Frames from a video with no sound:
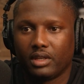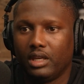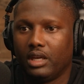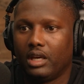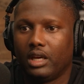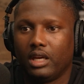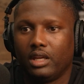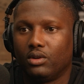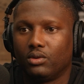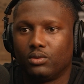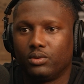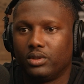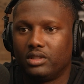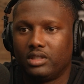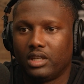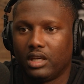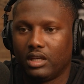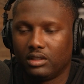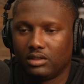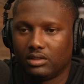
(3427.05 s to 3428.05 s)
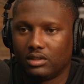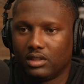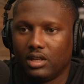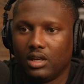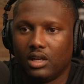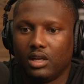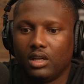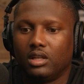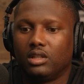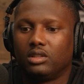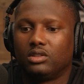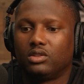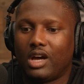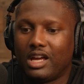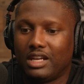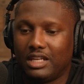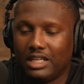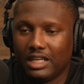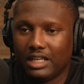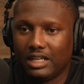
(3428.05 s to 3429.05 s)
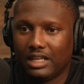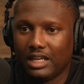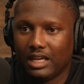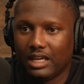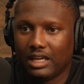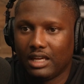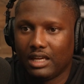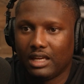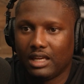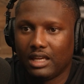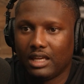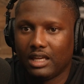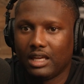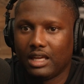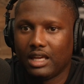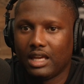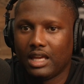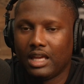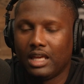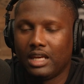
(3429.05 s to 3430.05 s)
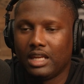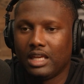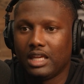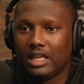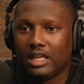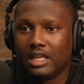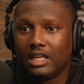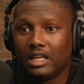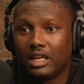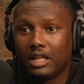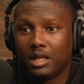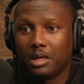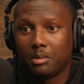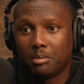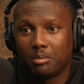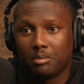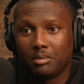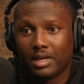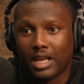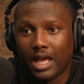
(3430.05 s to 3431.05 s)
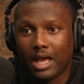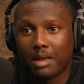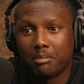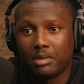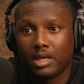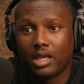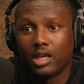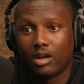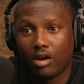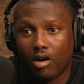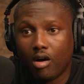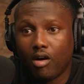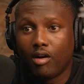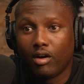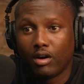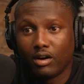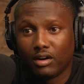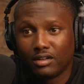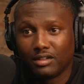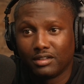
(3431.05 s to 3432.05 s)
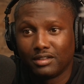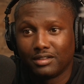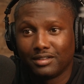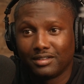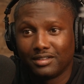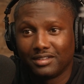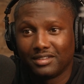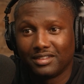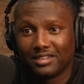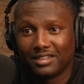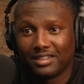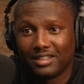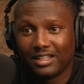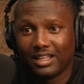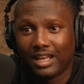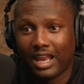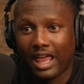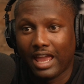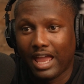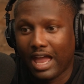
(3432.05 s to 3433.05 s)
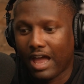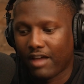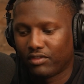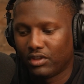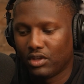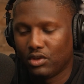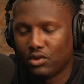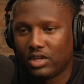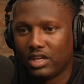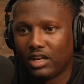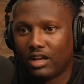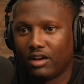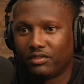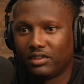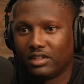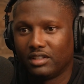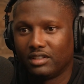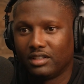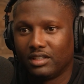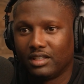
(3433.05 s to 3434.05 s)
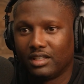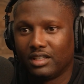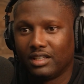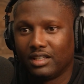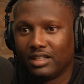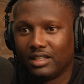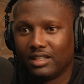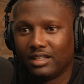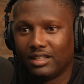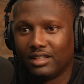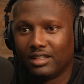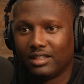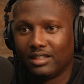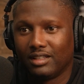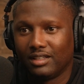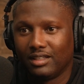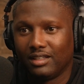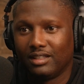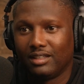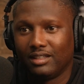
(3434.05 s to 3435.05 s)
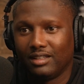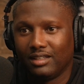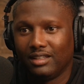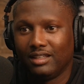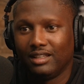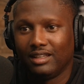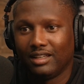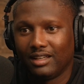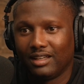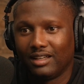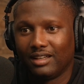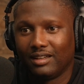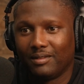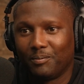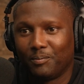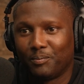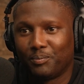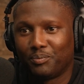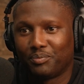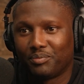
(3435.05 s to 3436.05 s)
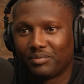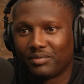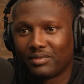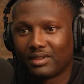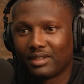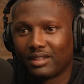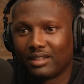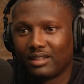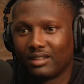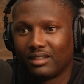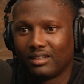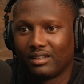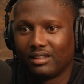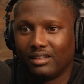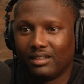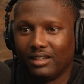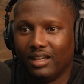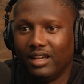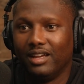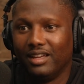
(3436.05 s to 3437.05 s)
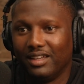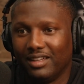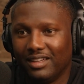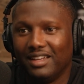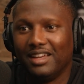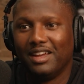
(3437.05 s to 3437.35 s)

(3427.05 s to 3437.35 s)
Yeah, ain't no retakes. No. So I did that, and it ended up not being hard. Like after you get off the more you sweat and practice, and the more you train, when it comes, it's gonna be easy.